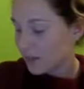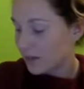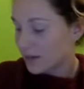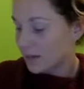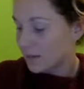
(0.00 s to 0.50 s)

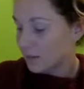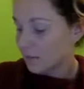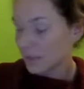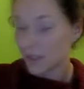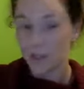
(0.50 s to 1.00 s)

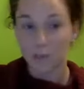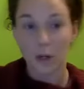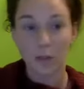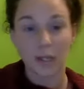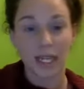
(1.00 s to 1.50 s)
You can
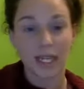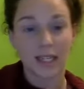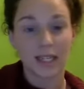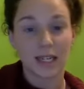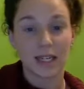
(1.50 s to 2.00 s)
pop it
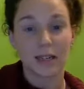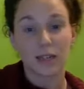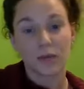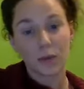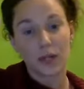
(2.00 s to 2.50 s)
in a
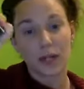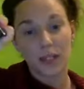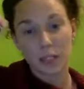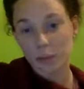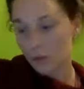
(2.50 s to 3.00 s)
glass of
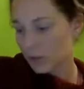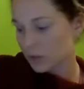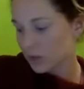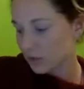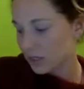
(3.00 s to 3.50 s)
water. Just put
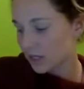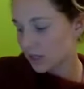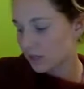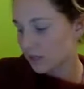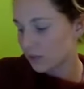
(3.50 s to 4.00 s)
1 drop in a
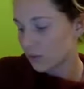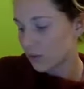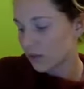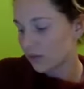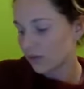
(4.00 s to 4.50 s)
glass of
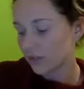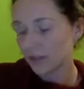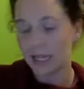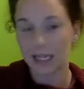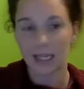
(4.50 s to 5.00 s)
water if you
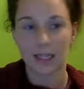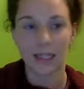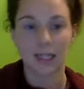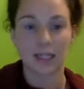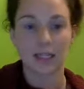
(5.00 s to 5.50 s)
feel like it
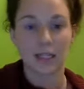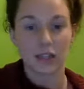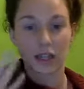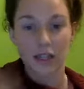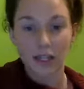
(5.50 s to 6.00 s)
and
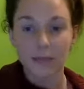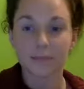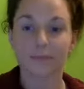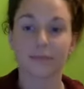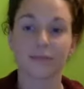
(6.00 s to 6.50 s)
drink it.
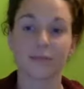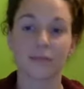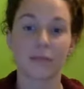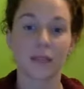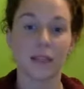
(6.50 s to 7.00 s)

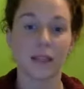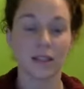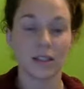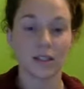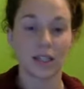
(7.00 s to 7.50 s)
And
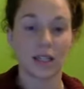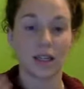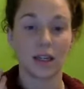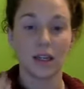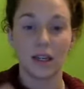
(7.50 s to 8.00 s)
that's just going to